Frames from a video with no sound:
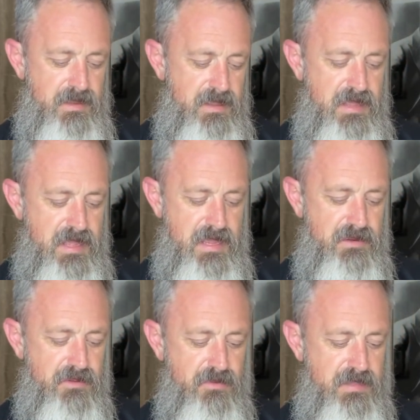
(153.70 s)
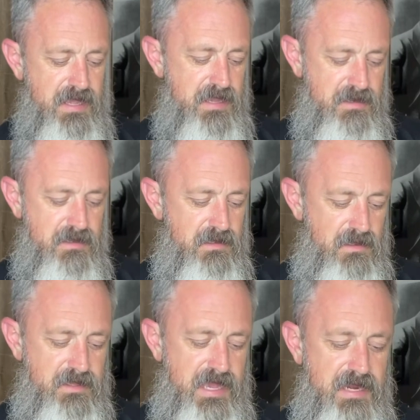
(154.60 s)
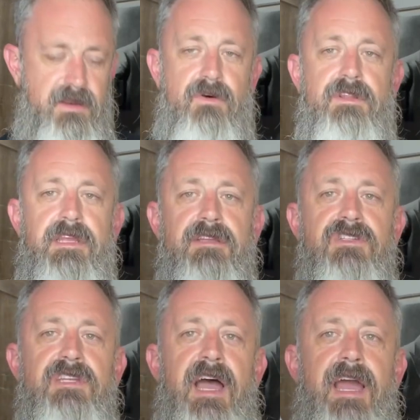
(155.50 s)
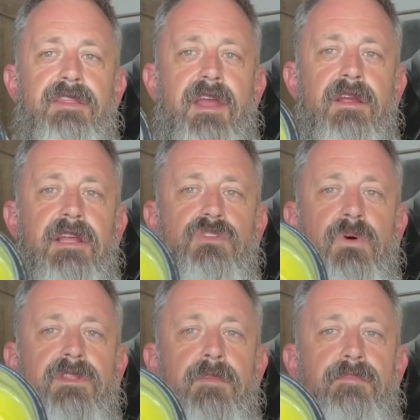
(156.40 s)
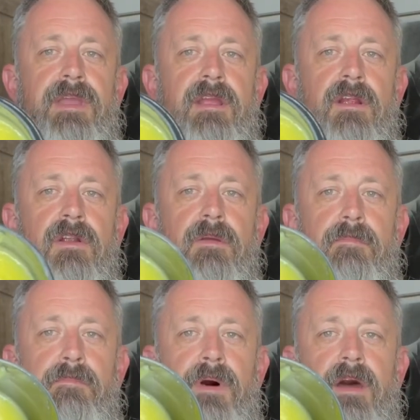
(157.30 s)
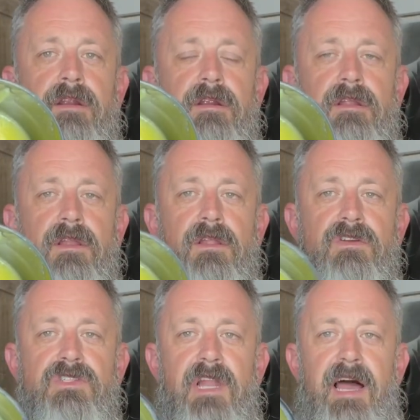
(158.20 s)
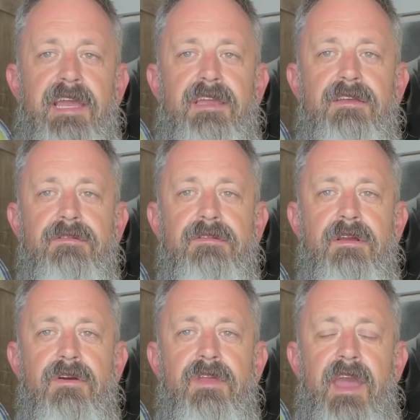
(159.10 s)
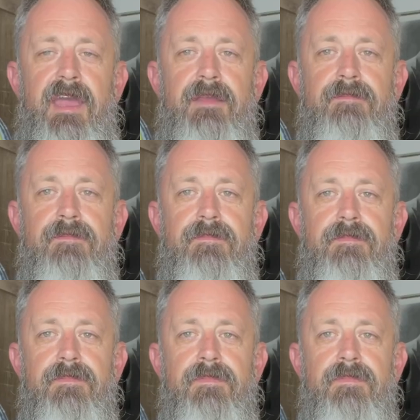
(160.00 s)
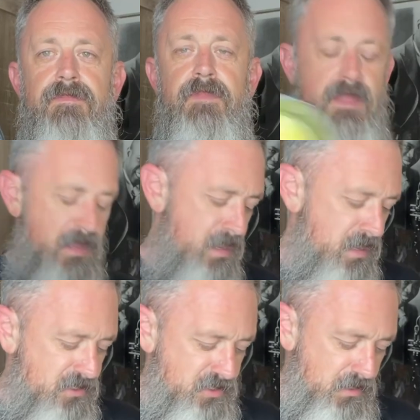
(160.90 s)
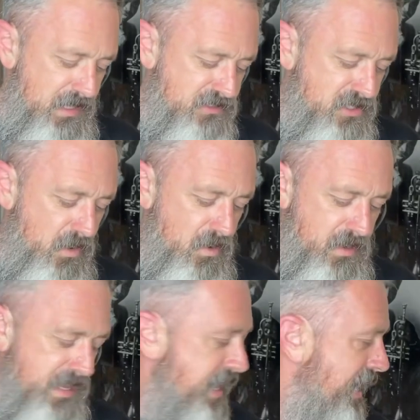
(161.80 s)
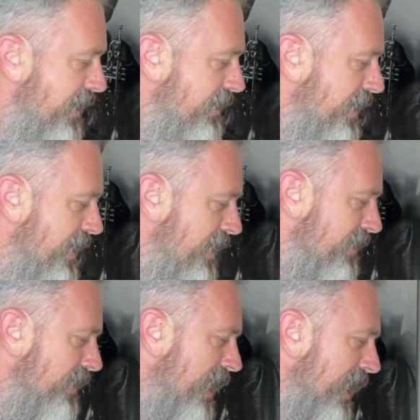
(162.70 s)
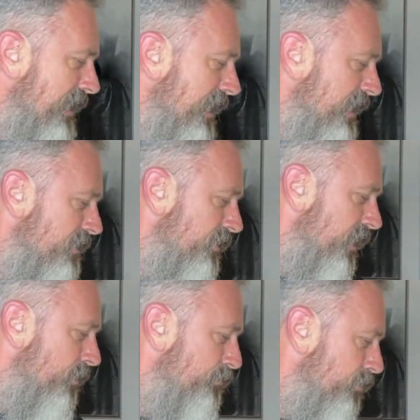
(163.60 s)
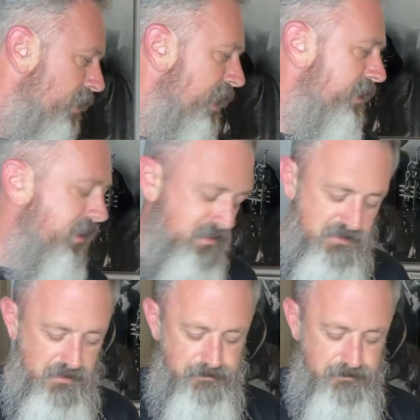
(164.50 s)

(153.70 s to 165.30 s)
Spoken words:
And you can look at it on the inside there. That's what the beard butter looks like. Okay. So let's go on ahead and highlight their product.